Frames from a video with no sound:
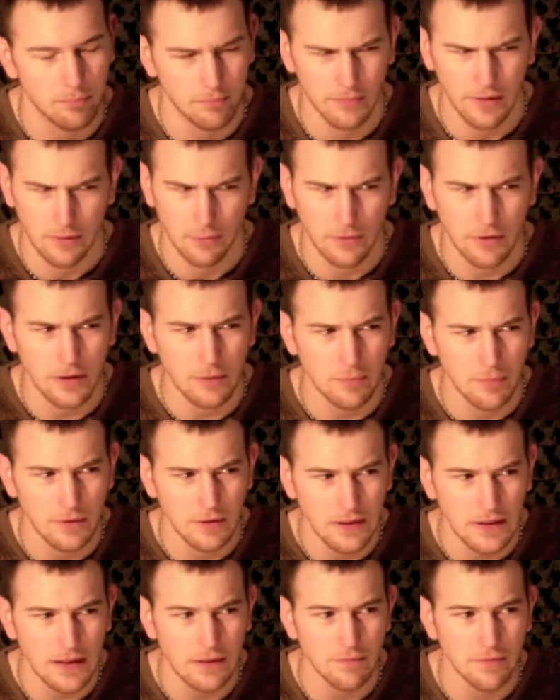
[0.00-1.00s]
they really
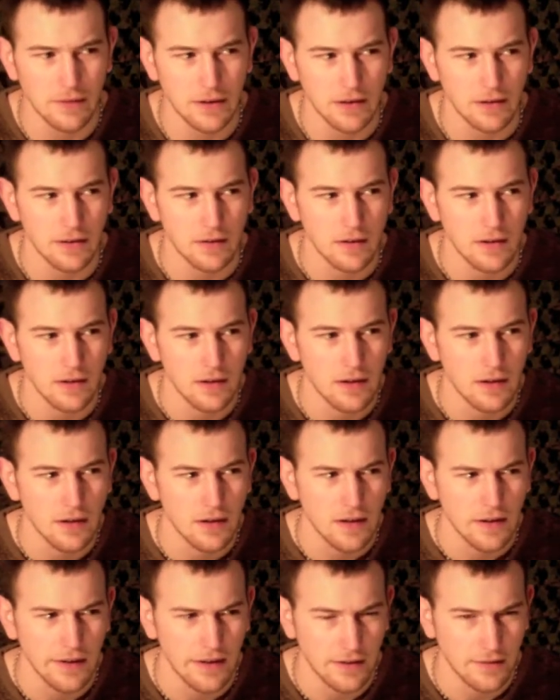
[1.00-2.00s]
believe that
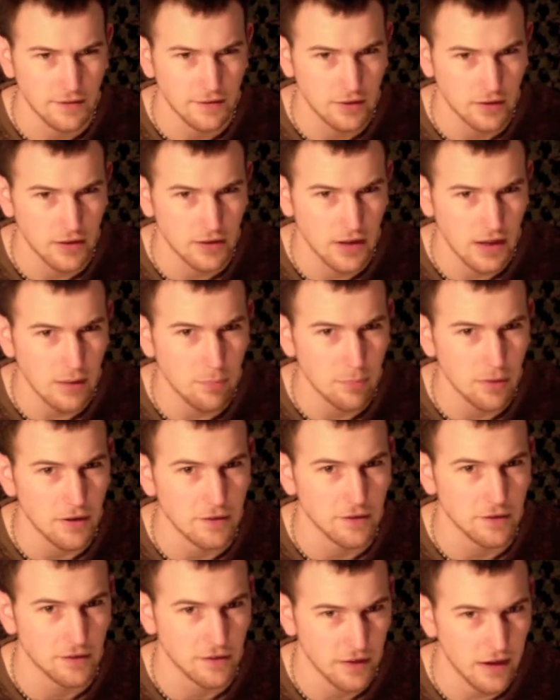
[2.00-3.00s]
it's to keep
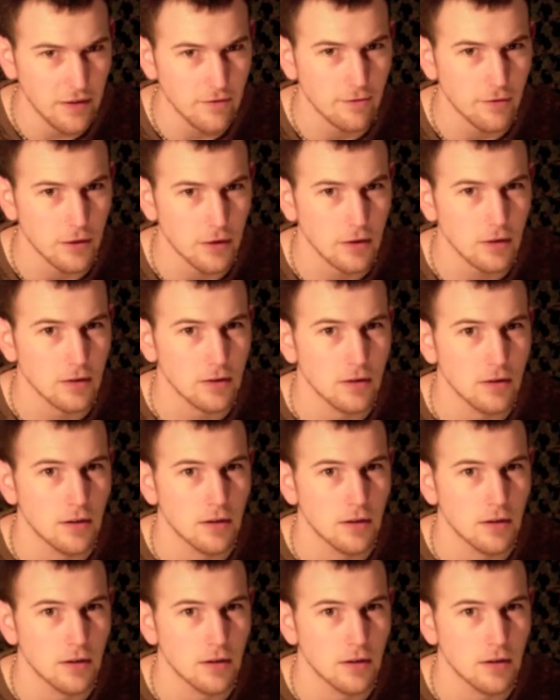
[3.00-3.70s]
us safer.